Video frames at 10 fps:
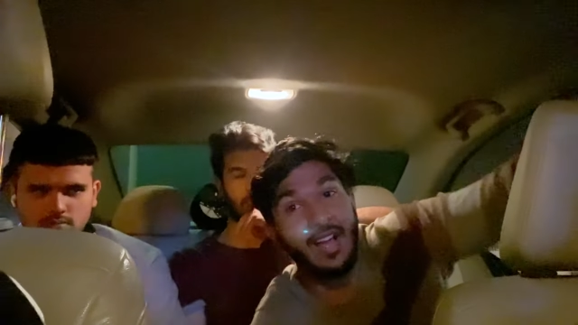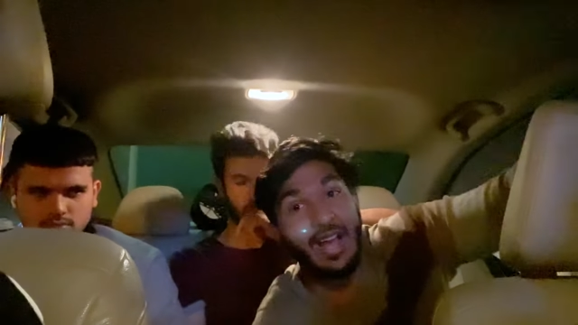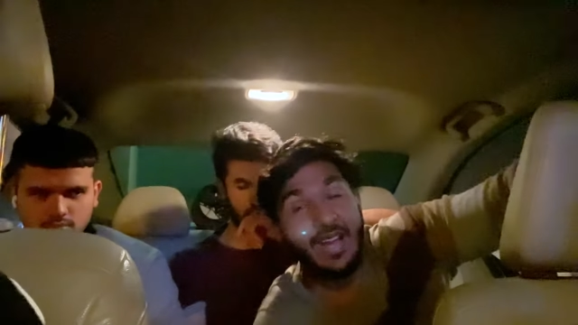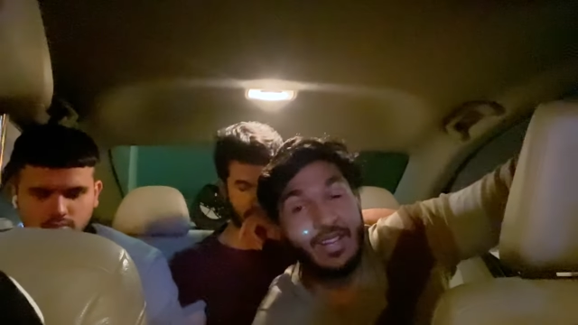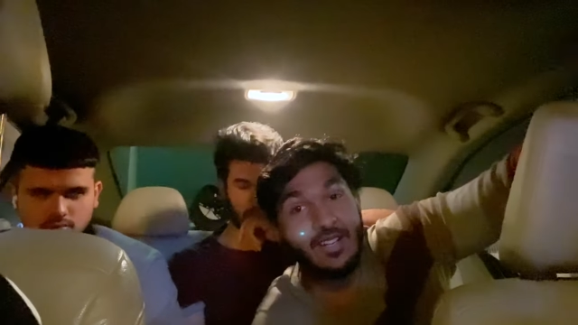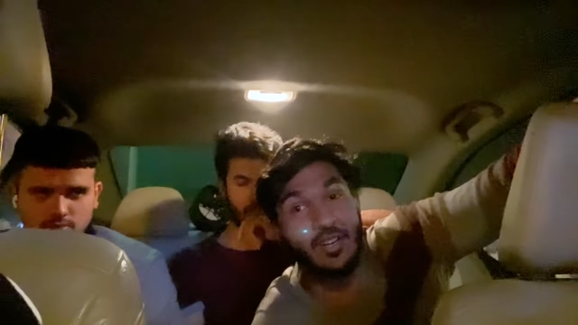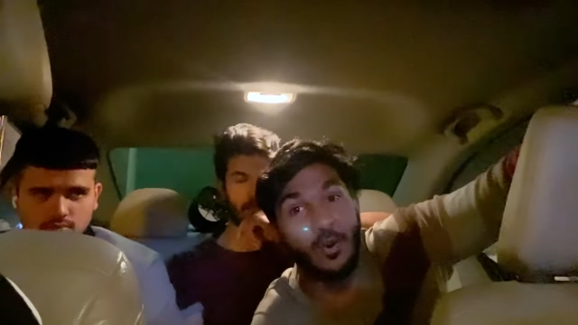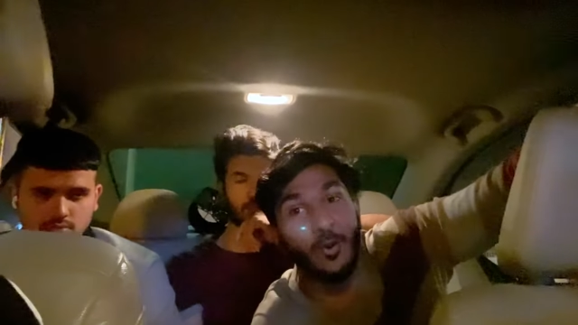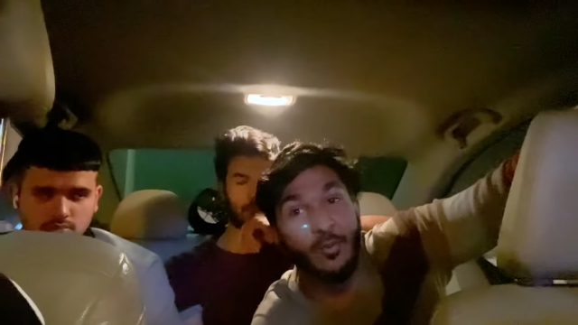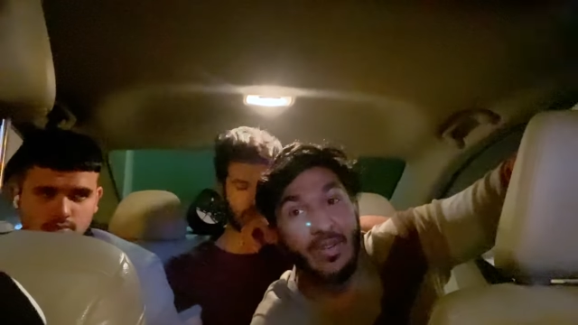Speaker 1: And
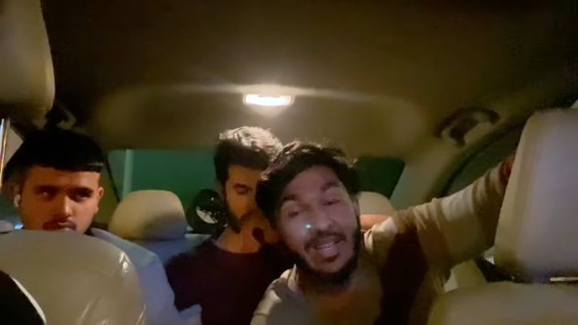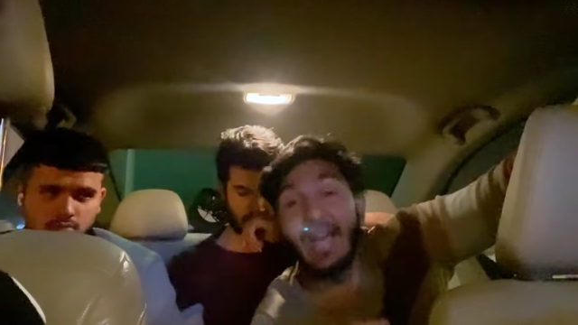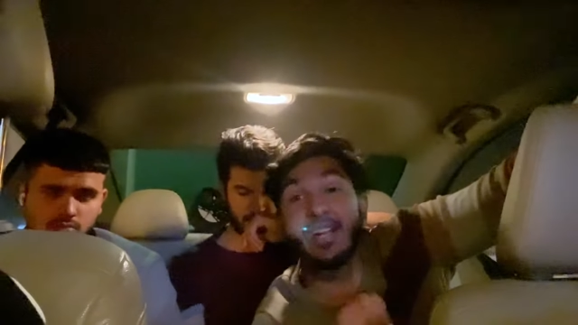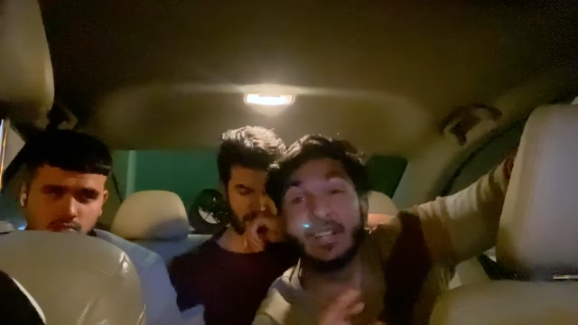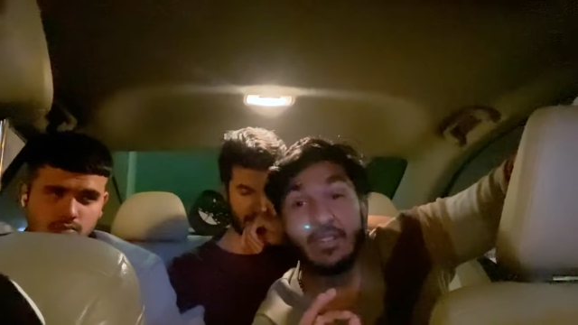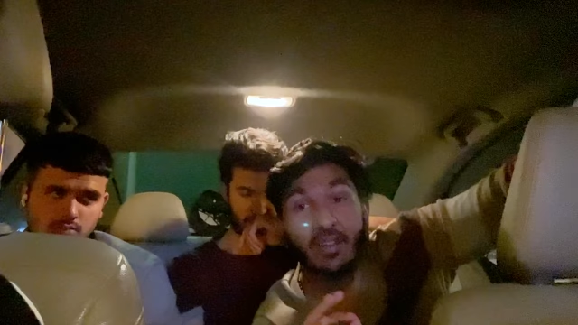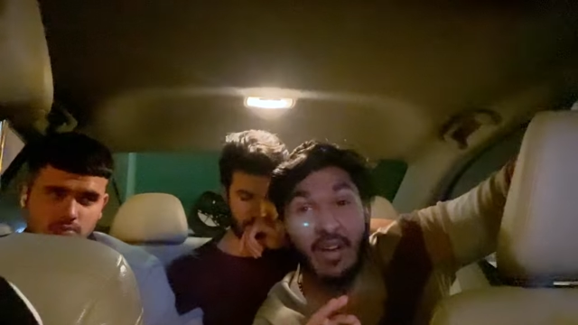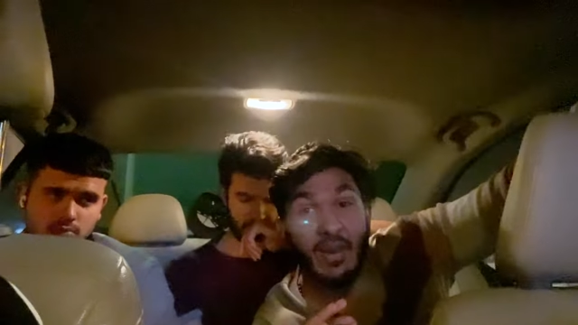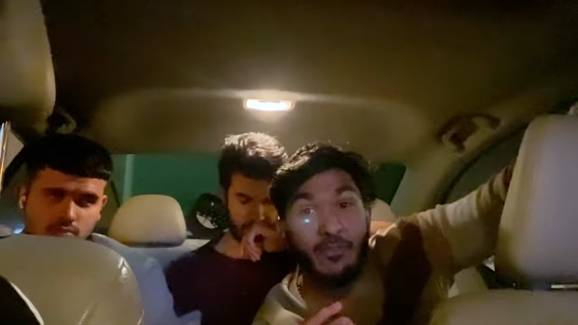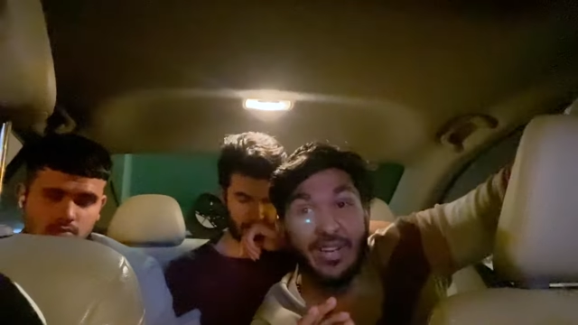hopefully, and
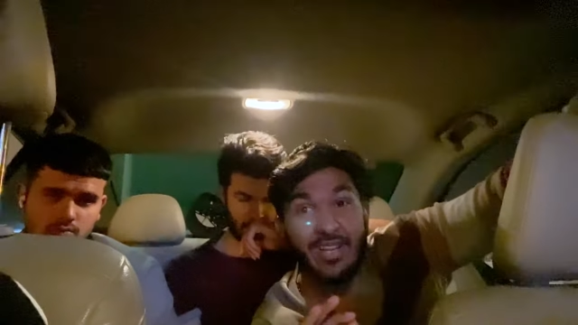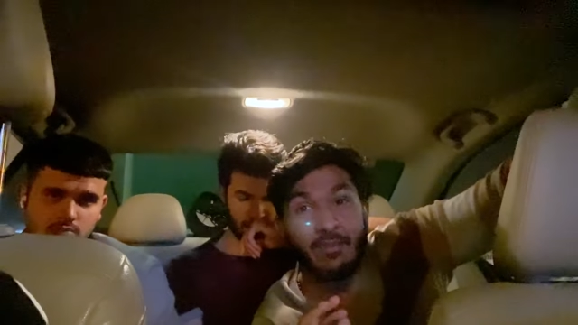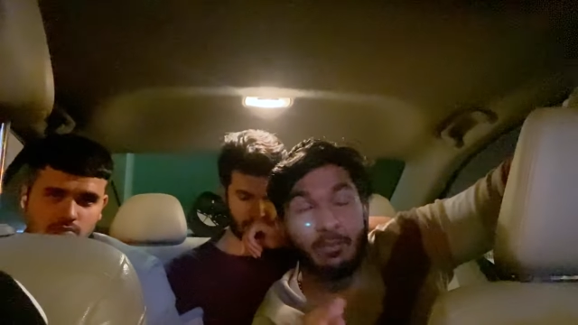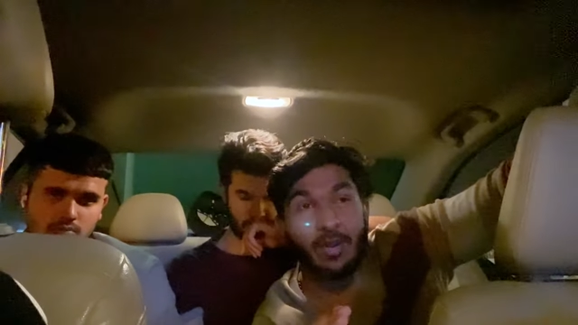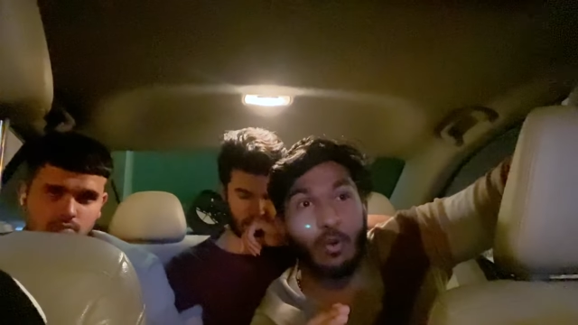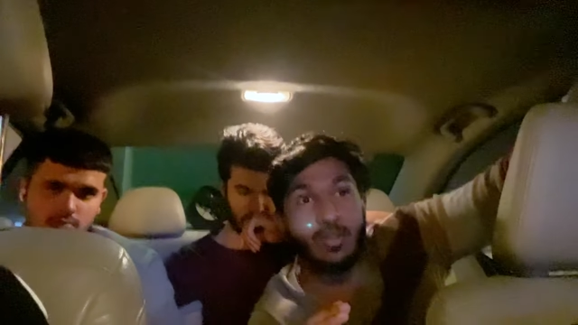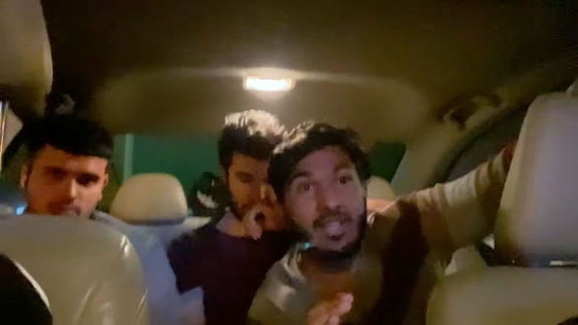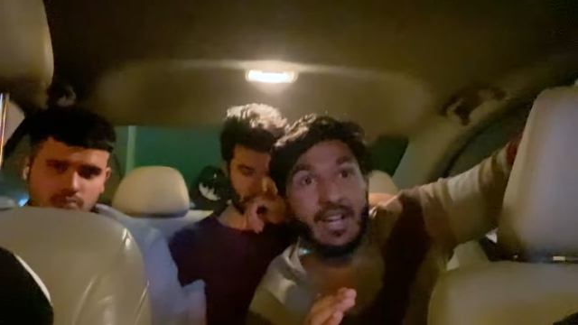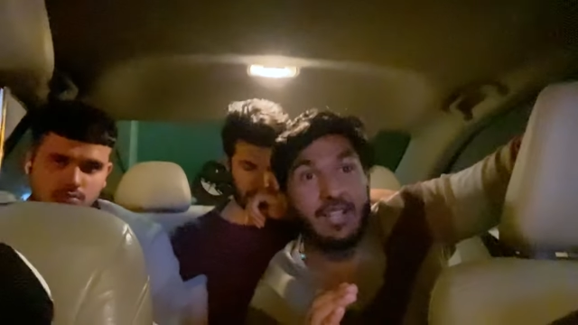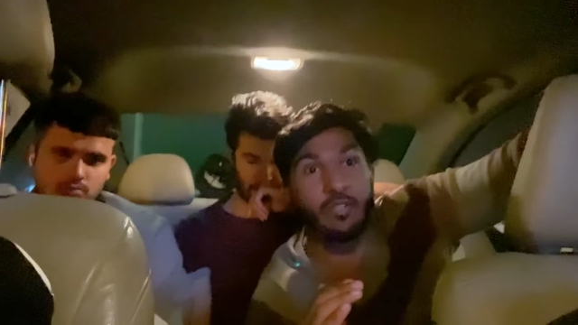I'm very proud
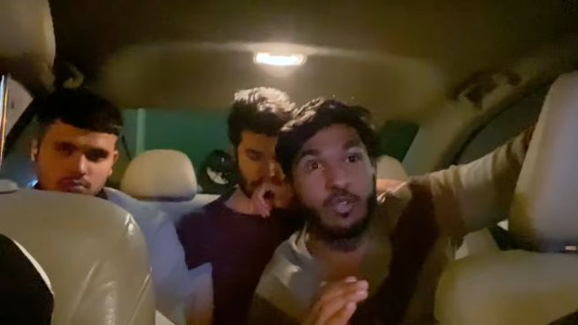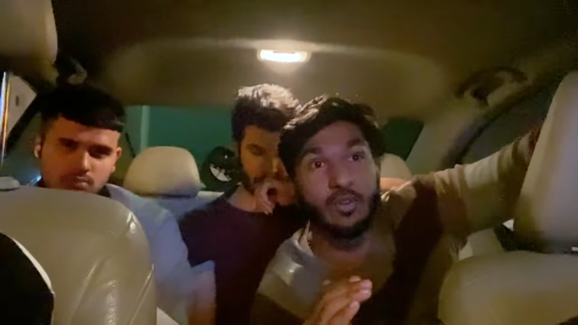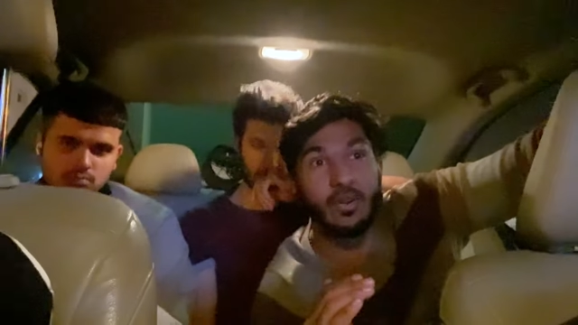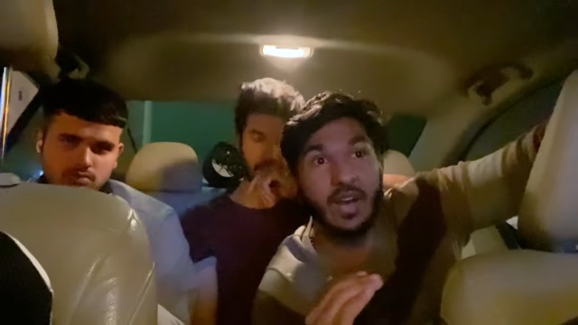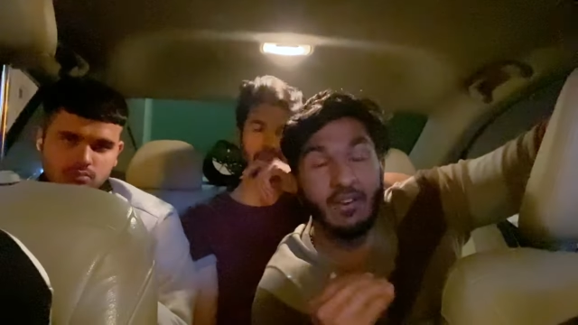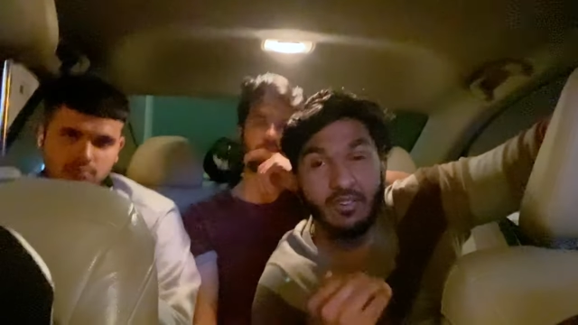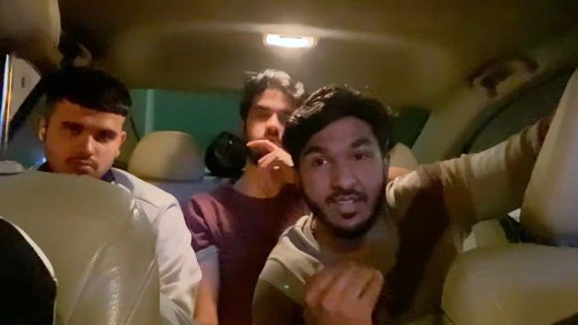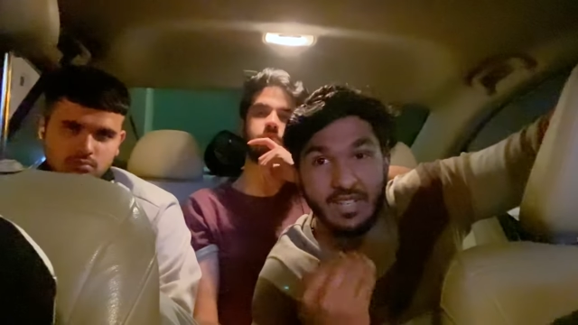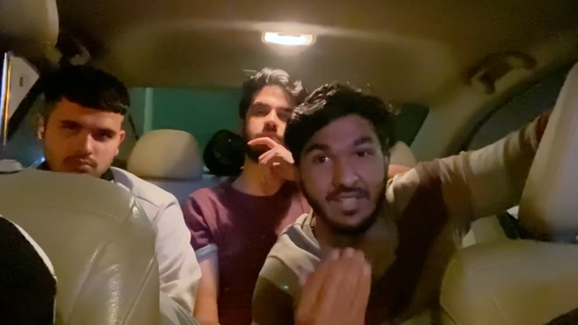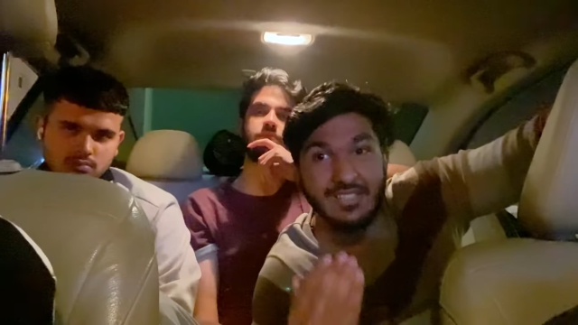that our Indian